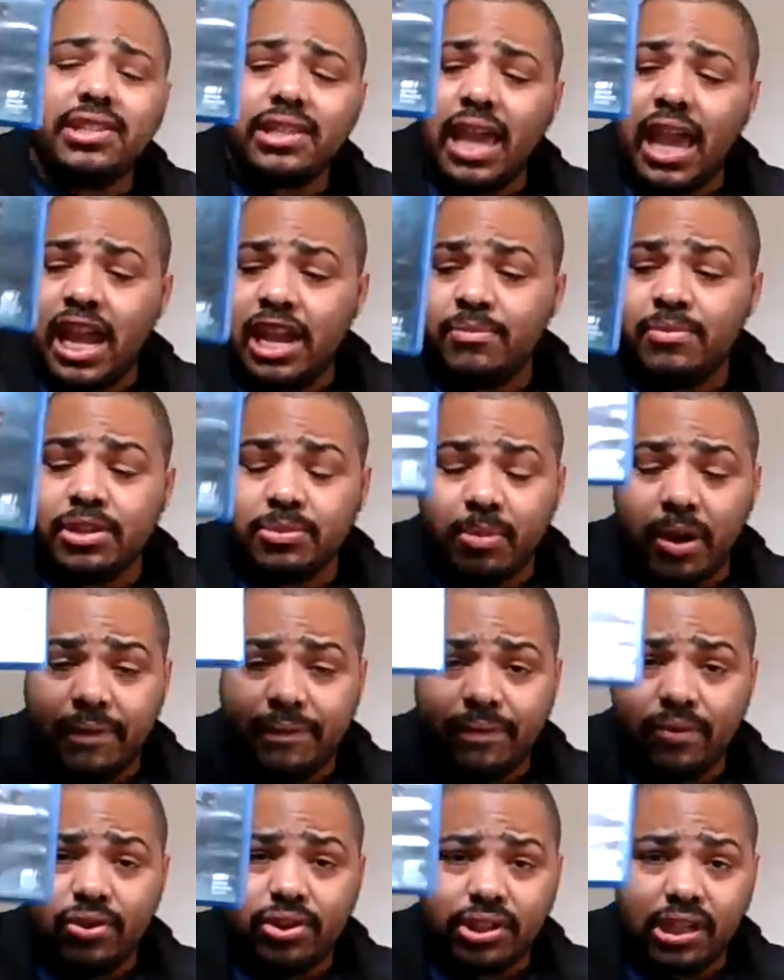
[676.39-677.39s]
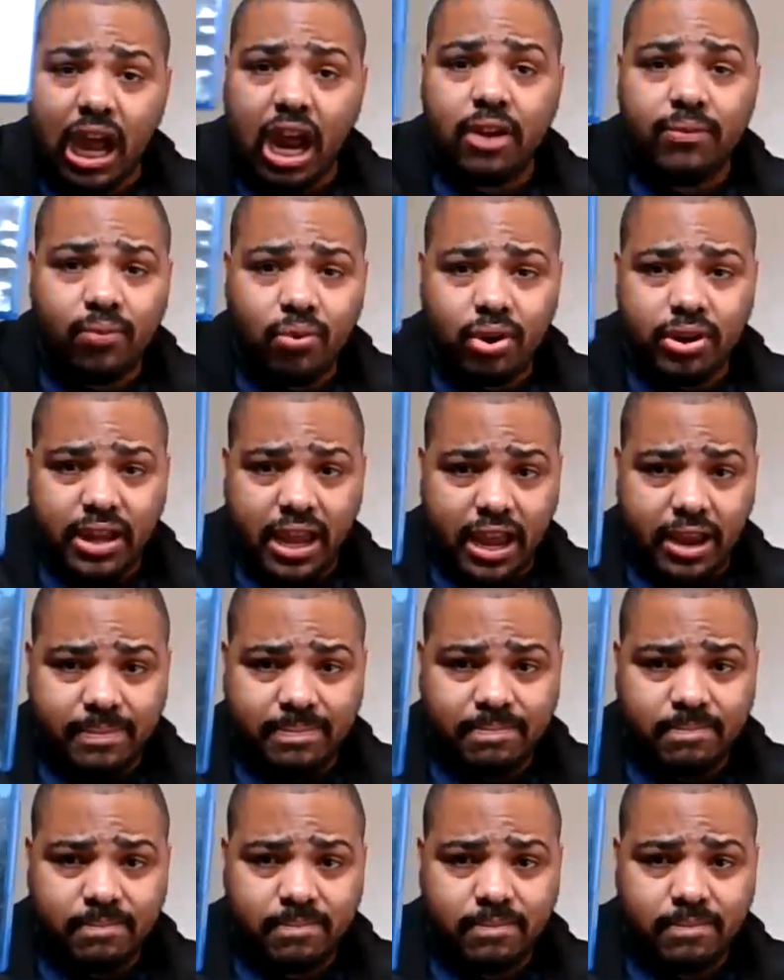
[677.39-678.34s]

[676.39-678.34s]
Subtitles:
game is my first God of War game.